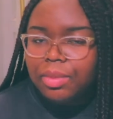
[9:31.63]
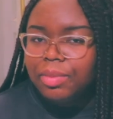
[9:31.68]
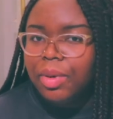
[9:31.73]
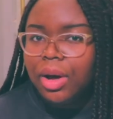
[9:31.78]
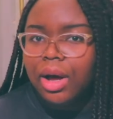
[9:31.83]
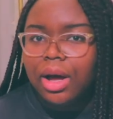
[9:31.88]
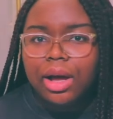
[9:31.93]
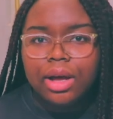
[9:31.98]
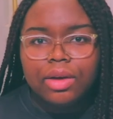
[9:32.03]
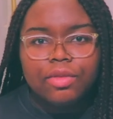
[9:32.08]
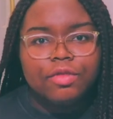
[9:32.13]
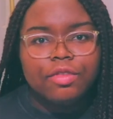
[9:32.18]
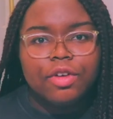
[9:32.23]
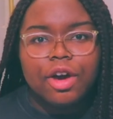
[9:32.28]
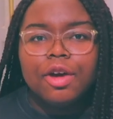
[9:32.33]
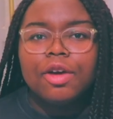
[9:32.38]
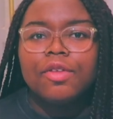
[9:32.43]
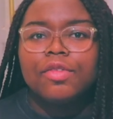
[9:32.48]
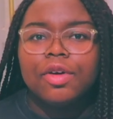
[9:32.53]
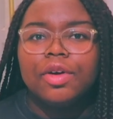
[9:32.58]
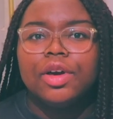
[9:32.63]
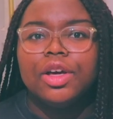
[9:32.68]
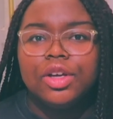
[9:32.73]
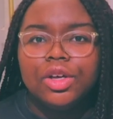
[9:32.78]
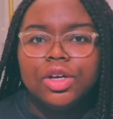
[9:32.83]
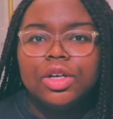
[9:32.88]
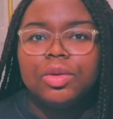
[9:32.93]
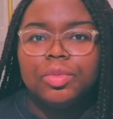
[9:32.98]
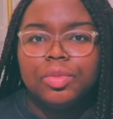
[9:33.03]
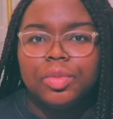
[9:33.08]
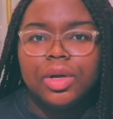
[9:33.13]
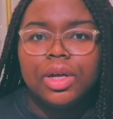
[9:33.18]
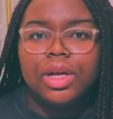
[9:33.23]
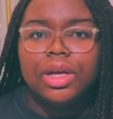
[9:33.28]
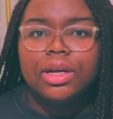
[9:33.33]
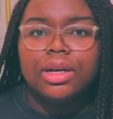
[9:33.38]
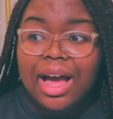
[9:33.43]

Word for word: but very, very good book.